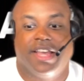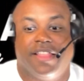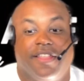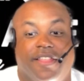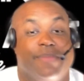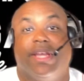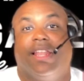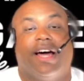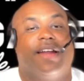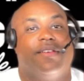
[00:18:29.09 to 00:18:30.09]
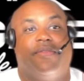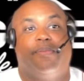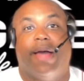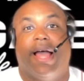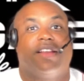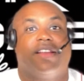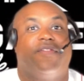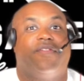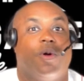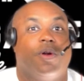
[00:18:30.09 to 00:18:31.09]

There can be a lot of back and forth,